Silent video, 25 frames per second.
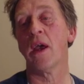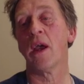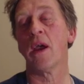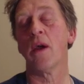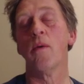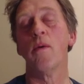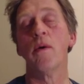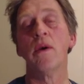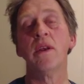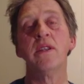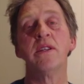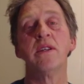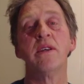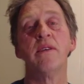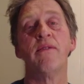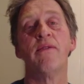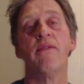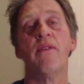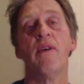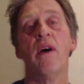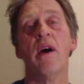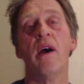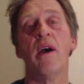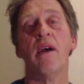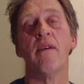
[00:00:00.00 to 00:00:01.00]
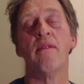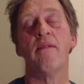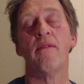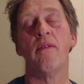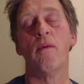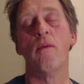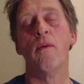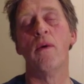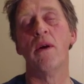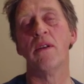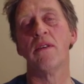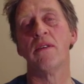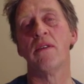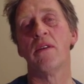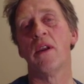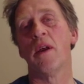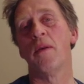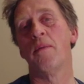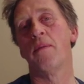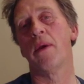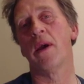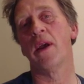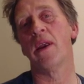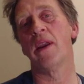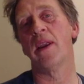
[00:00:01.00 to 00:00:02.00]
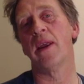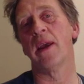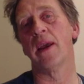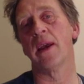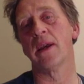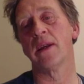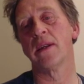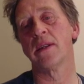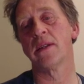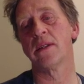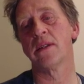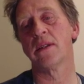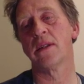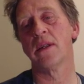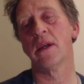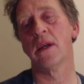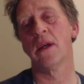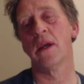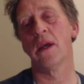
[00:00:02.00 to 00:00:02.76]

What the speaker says: Queen g5, what did I play next?